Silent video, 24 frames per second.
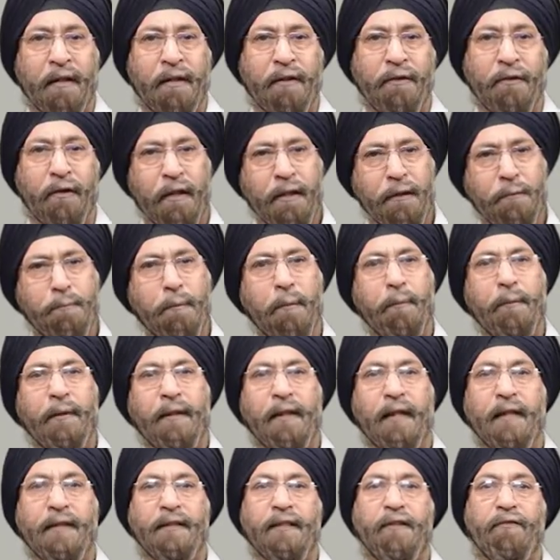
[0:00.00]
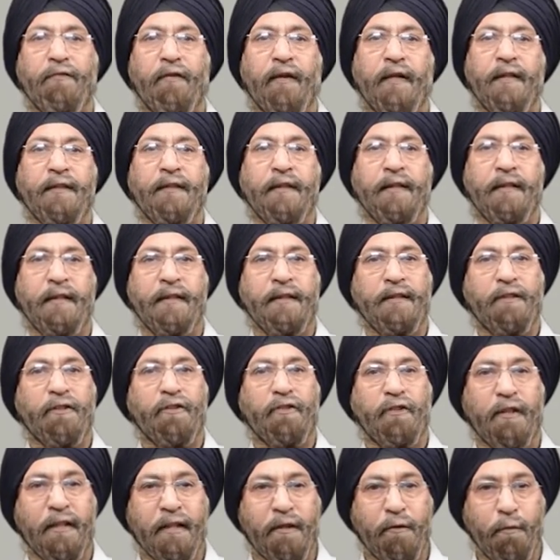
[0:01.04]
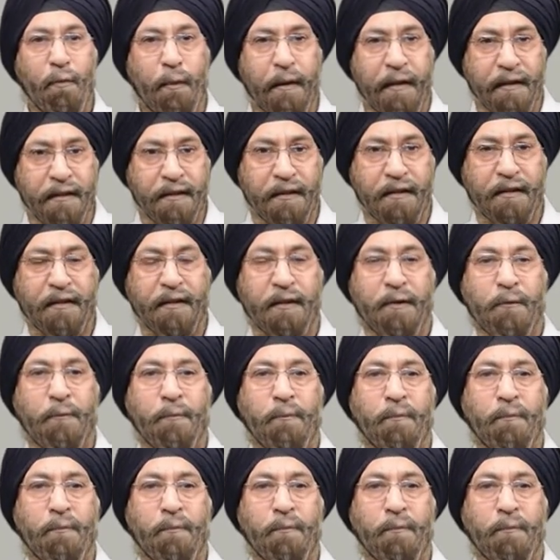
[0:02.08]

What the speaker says: Drugs may be classified in three ways.